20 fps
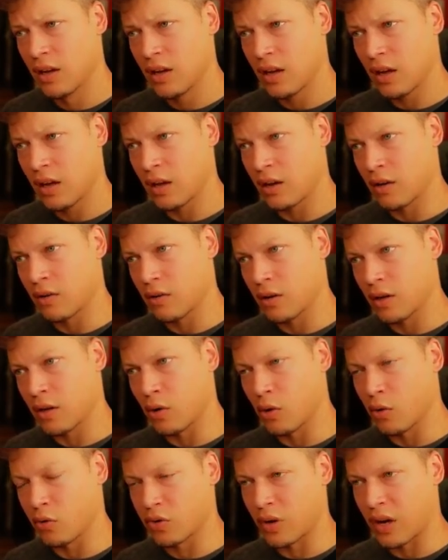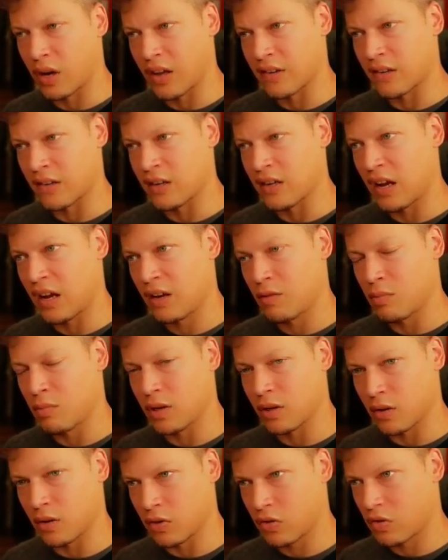And it also has a date
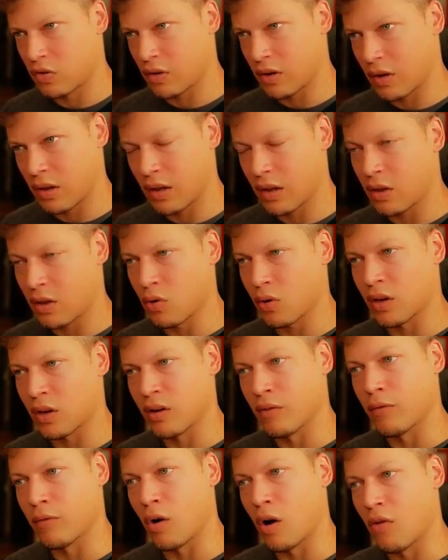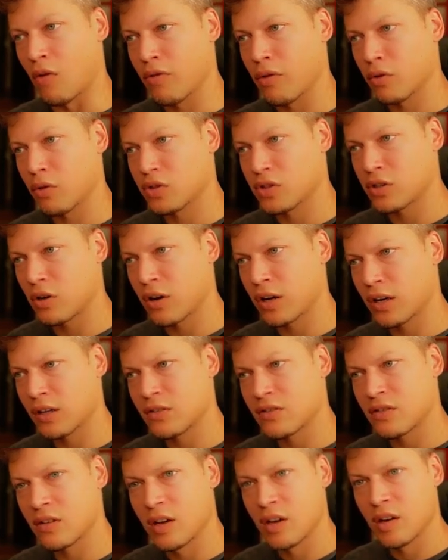because you can evolve those
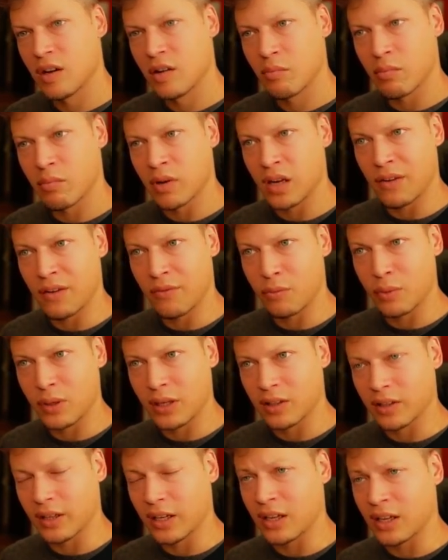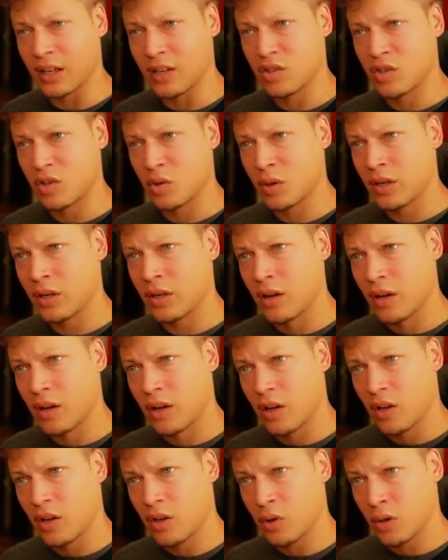targets. But if we click into it,
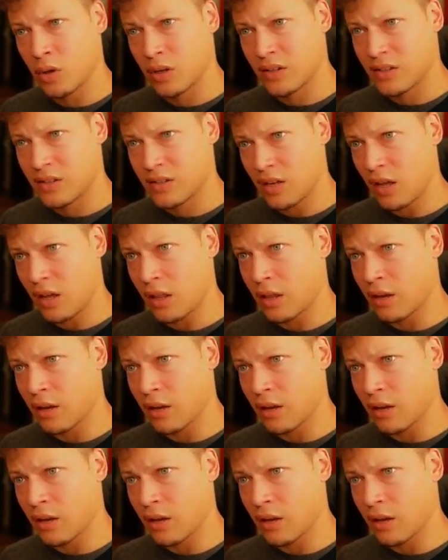you can see that